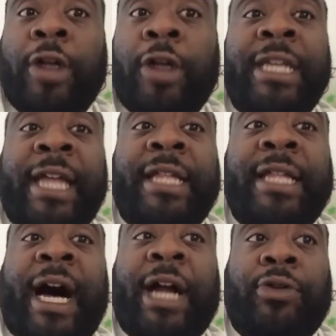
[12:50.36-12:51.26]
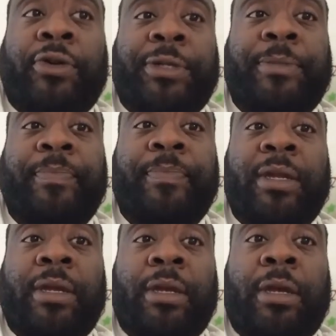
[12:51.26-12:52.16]
to get doctors,
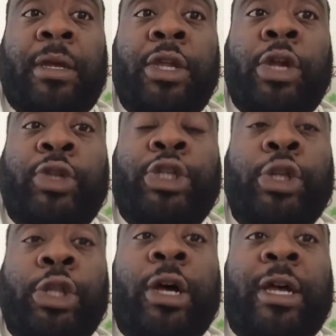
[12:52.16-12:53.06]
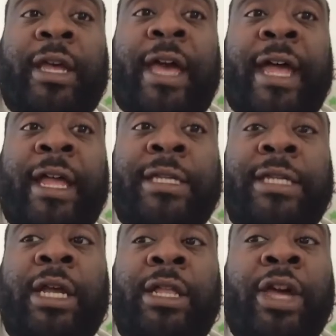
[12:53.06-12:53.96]
to look
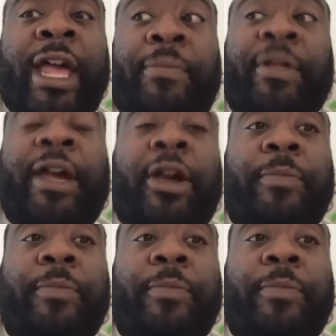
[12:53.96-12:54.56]
at a player.